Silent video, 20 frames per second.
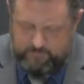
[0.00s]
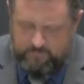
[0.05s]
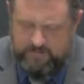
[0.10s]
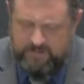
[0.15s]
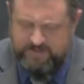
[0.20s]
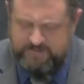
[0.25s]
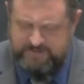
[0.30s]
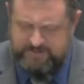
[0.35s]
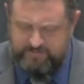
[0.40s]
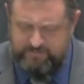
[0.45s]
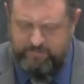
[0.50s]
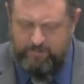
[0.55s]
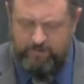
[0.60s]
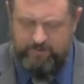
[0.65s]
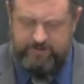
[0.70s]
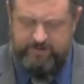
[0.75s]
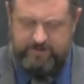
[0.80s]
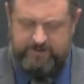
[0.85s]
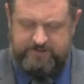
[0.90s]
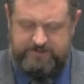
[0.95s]
And it's
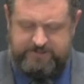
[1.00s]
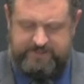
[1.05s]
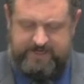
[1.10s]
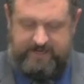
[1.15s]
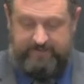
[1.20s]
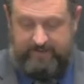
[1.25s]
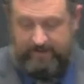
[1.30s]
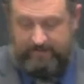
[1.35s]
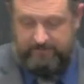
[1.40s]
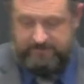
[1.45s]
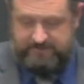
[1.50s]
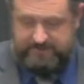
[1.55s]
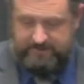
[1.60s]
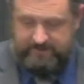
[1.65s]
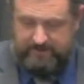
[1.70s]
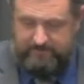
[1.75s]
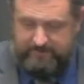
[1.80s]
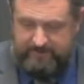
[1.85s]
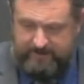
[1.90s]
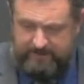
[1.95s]
important to understand that. We'll see
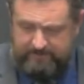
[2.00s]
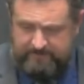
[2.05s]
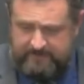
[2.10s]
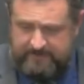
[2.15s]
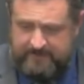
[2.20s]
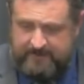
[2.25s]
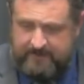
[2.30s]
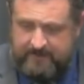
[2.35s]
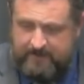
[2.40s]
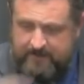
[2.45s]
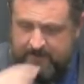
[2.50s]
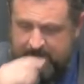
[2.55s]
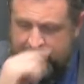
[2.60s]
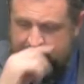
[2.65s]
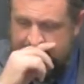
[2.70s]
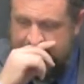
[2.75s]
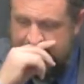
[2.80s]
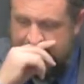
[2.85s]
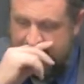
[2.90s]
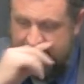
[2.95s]
here in a minute.
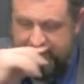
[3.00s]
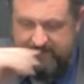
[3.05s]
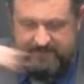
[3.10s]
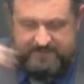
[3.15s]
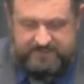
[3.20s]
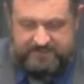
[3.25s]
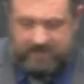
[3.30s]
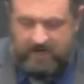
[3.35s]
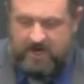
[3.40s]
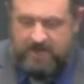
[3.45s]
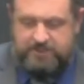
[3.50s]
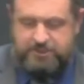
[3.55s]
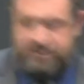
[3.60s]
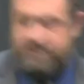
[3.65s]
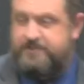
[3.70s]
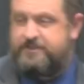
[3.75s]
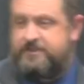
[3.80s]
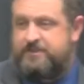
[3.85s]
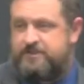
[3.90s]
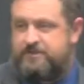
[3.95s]
I mean, he sought
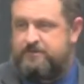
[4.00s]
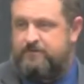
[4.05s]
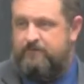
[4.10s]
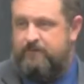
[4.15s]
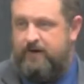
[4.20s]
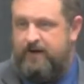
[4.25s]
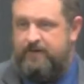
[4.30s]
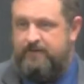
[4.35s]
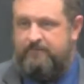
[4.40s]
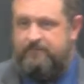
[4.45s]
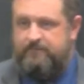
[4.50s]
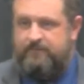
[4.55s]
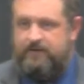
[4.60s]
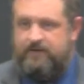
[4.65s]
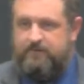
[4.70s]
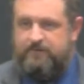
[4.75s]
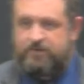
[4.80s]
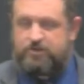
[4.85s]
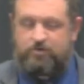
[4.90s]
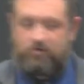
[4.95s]
Jesus, right?
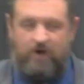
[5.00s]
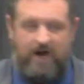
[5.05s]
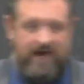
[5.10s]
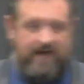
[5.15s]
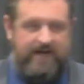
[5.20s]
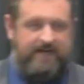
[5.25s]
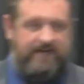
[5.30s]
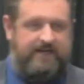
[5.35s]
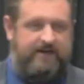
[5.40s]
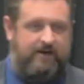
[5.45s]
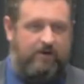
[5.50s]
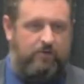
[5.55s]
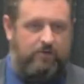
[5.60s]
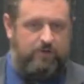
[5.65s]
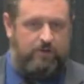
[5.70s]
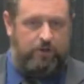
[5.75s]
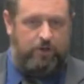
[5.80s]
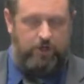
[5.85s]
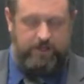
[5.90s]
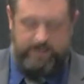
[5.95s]
He was trying to get a, a
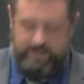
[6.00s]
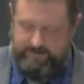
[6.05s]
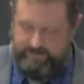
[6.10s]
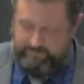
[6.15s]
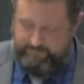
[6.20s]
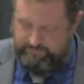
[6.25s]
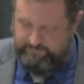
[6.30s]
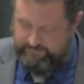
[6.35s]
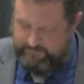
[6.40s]
look at him.